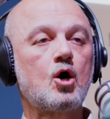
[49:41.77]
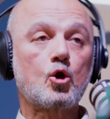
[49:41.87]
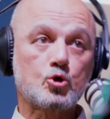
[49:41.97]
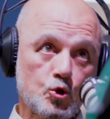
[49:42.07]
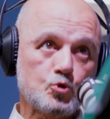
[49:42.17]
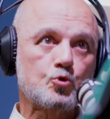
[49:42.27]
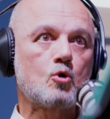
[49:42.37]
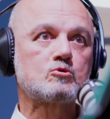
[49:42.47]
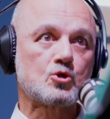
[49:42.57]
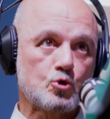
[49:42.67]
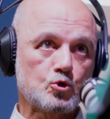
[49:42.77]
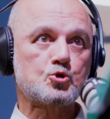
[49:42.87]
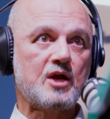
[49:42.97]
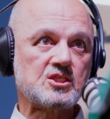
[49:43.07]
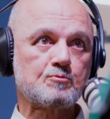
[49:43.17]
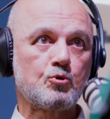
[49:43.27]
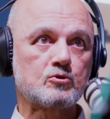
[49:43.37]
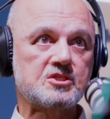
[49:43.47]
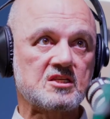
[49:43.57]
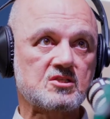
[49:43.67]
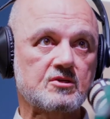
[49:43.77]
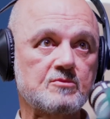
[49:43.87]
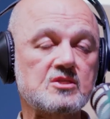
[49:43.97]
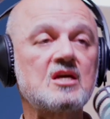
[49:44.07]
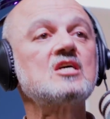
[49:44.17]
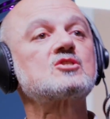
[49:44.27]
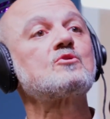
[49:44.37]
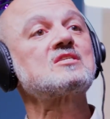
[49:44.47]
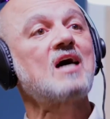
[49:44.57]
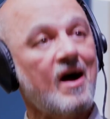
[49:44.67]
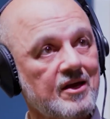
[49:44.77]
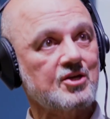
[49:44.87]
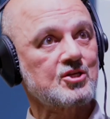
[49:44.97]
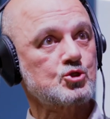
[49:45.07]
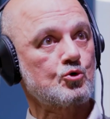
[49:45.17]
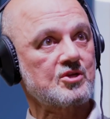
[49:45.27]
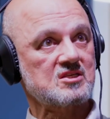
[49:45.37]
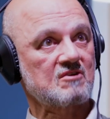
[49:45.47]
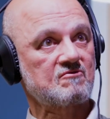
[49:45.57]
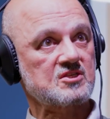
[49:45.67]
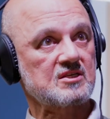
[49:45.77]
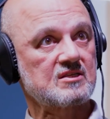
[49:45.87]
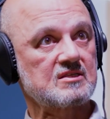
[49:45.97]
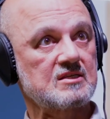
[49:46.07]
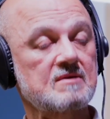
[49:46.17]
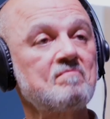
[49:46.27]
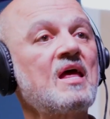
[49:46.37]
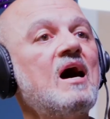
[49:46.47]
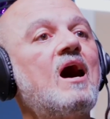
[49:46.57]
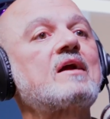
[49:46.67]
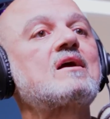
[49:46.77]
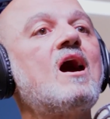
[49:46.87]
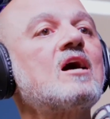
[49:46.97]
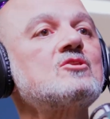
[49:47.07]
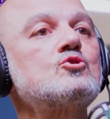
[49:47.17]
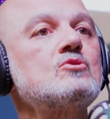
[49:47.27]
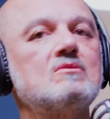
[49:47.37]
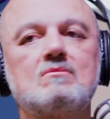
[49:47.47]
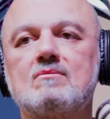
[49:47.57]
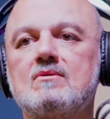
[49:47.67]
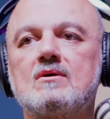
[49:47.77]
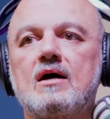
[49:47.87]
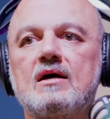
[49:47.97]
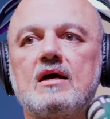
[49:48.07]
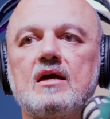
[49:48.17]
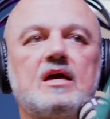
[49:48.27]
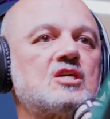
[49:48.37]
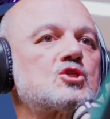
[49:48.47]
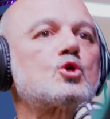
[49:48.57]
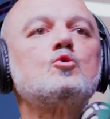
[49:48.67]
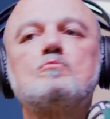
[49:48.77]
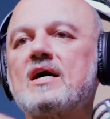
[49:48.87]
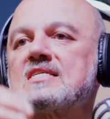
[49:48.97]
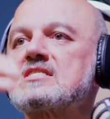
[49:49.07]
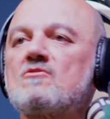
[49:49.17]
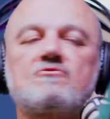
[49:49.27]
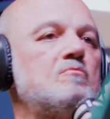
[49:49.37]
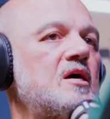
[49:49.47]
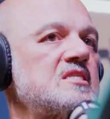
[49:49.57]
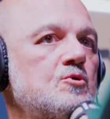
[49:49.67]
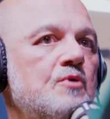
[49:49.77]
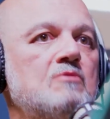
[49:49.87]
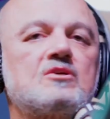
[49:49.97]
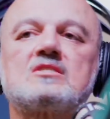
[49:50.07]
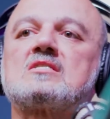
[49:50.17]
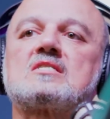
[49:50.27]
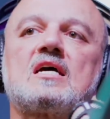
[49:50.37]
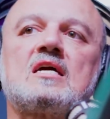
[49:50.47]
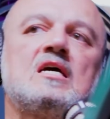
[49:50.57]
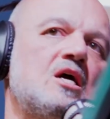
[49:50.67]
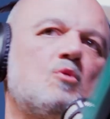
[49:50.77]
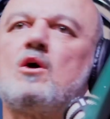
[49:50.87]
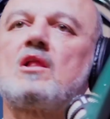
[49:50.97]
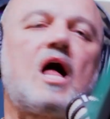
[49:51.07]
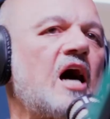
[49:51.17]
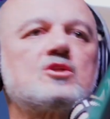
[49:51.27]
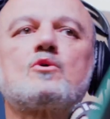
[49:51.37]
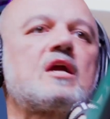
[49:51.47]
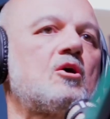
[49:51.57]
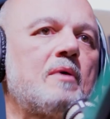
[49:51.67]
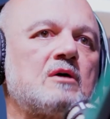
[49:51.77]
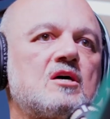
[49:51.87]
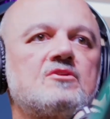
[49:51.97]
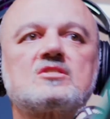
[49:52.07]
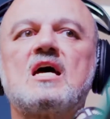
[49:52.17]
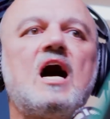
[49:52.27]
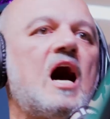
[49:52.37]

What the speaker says: on good roads and good transport systems so that I can enjoy the same facilities. I can't exclude myself from my surroundings and say, well, I don't care about others.